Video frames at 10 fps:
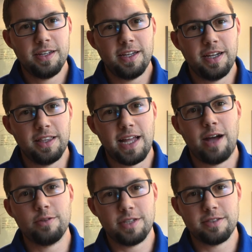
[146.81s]
it
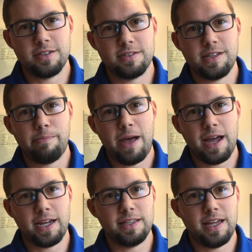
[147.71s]
allows us to step
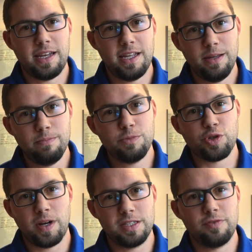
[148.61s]
back and let him
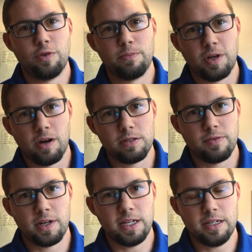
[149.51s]
transform the hearts of
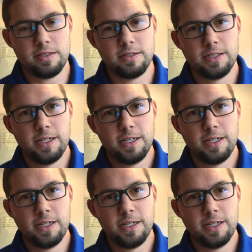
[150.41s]
our kids.